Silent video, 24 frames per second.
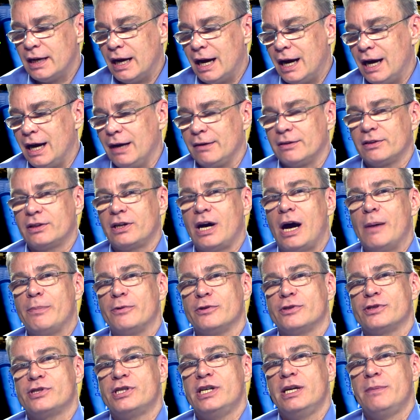Uh,
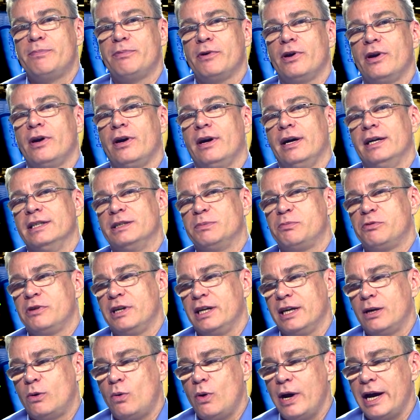copper's cheaper, it's
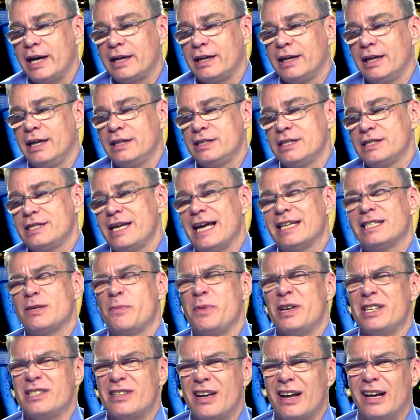pretty quick, it just has to
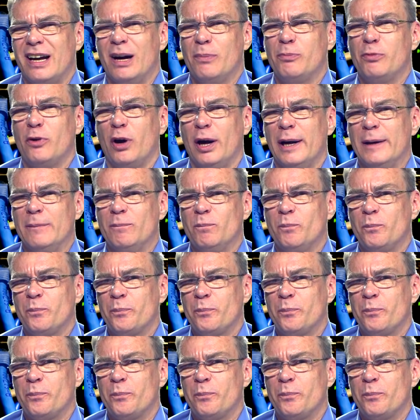be set up right.